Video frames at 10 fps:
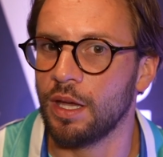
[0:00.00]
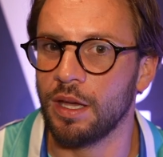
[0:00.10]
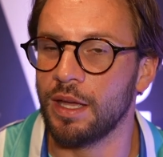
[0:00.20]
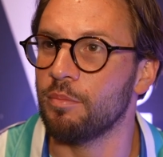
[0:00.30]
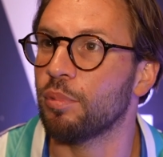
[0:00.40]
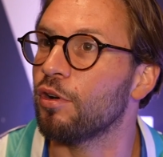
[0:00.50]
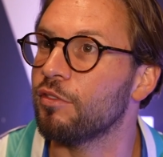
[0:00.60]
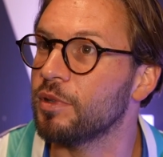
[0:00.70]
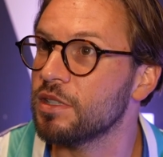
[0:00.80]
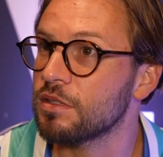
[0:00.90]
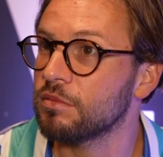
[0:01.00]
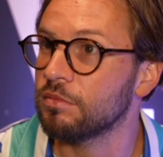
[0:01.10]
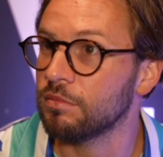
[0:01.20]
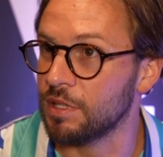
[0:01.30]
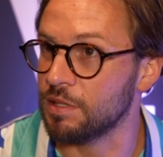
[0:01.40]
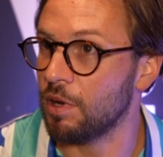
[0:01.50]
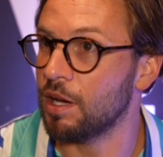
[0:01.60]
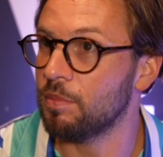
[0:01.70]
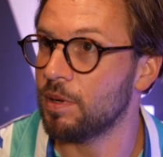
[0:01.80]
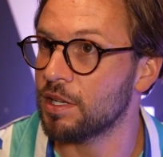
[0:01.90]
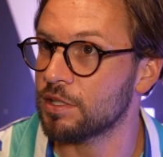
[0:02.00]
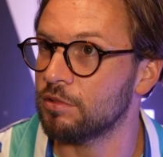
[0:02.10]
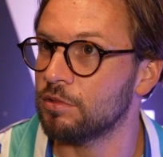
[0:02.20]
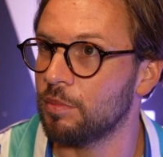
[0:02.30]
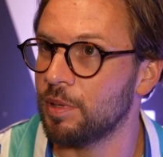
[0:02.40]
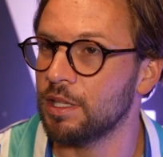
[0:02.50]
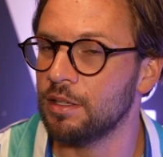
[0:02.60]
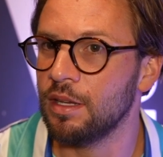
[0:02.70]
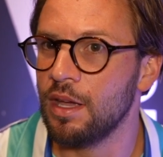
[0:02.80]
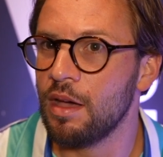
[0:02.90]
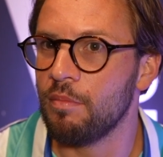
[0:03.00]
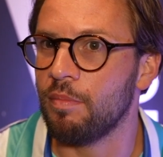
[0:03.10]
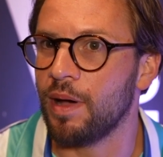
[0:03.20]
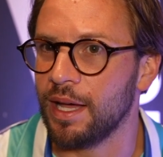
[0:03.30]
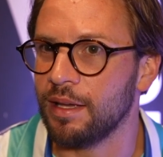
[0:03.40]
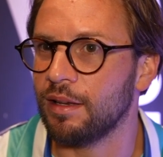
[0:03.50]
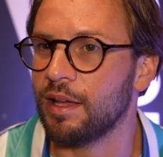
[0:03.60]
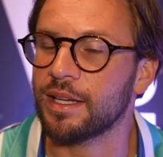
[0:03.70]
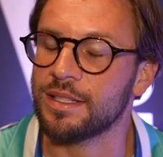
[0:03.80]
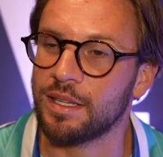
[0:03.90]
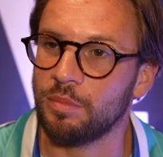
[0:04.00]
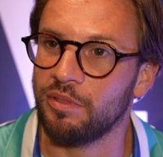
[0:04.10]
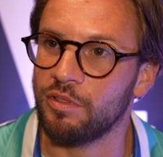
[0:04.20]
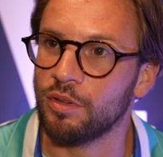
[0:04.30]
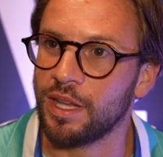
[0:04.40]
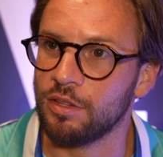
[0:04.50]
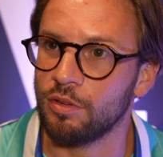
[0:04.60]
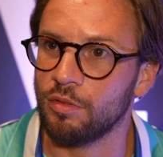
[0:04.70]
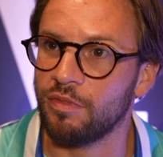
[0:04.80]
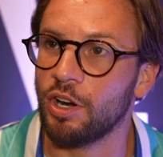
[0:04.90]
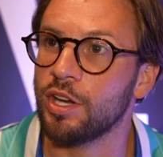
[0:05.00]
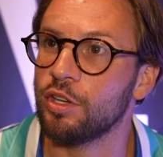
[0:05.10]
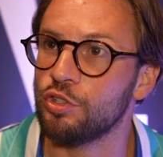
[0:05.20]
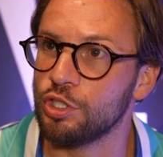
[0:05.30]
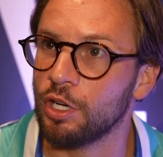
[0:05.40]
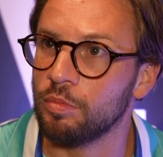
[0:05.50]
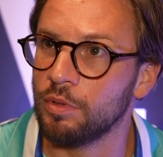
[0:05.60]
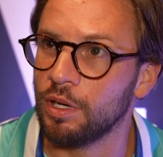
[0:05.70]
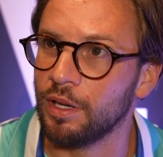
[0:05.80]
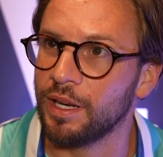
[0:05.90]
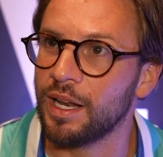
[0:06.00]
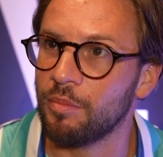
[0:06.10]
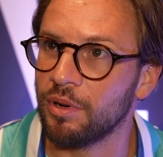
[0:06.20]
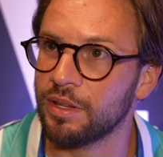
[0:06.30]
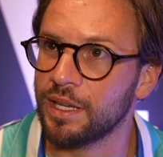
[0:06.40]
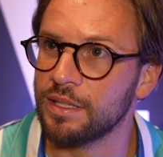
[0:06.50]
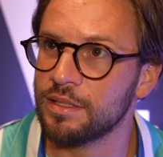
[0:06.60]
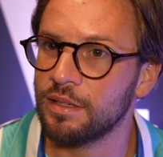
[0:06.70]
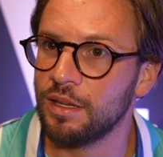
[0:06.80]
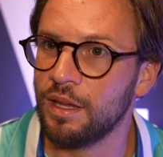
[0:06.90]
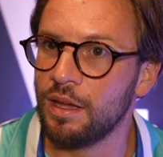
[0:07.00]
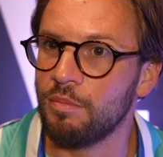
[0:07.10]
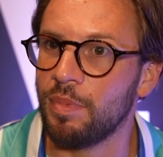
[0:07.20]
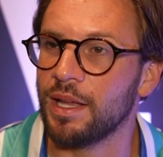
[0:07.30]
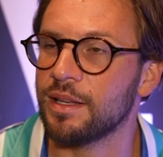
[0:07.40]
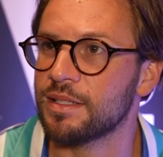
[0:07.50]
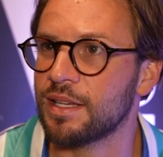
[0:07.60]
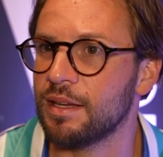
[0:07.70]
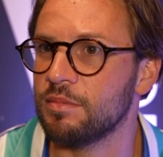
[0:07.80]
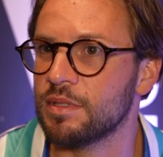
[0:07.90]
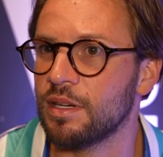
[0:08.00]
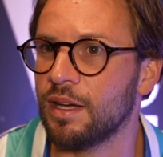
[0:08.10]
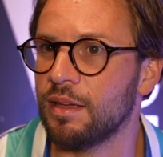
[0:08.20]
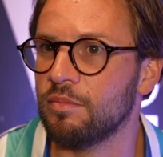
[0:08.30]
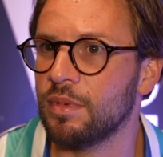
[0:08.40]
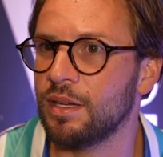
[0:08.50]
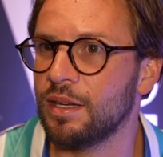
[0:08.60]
improvements, is my personal opinion. But like I said before, they do a very good job on a number of things. But at the same time,